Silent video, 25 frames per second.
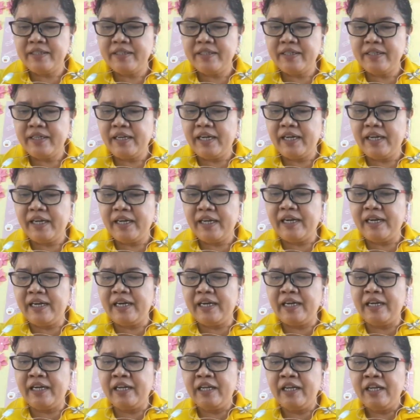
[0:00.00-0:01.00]

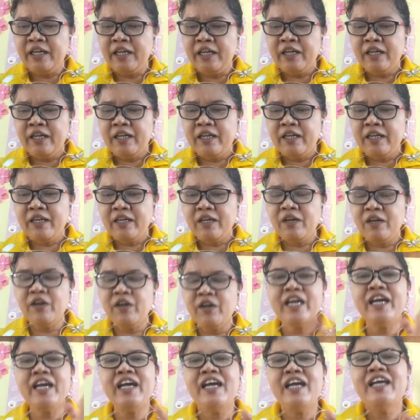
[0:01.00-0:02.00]
uh,
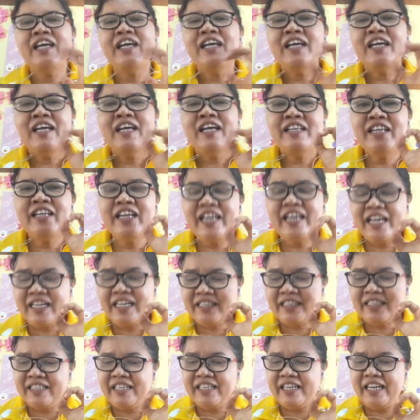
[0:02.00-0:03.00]
okay the next
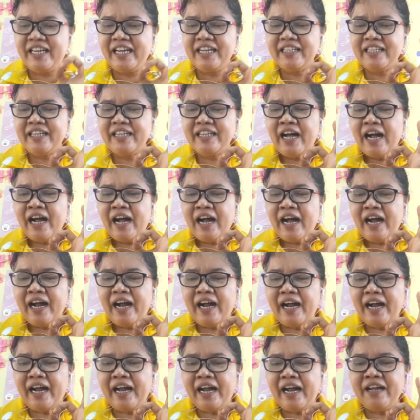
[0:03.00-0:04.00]

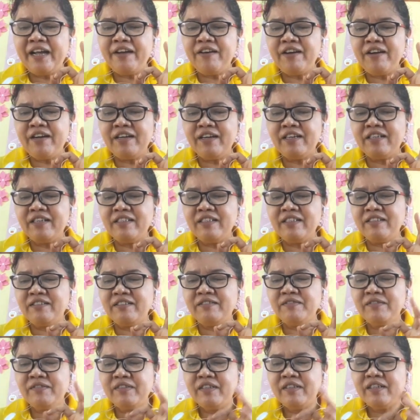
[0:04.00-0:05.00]
I
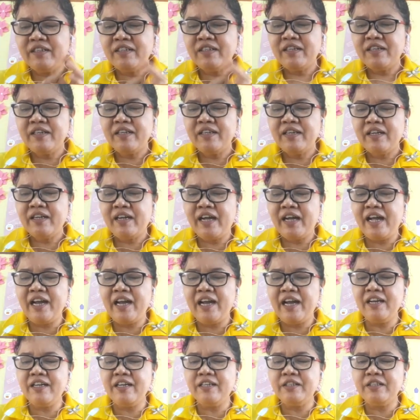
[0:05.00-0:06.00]
learn I
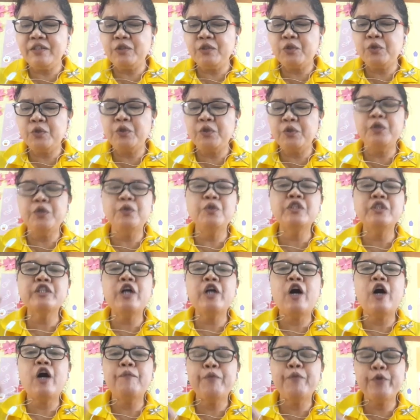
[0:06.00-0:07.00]
learn to use
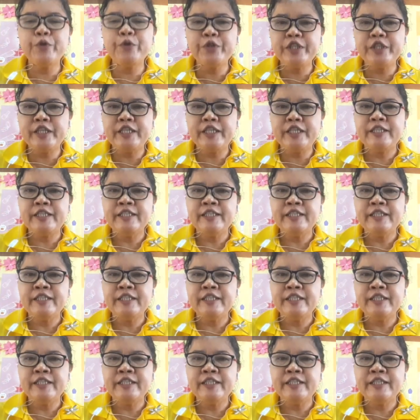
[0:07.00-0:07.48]
computer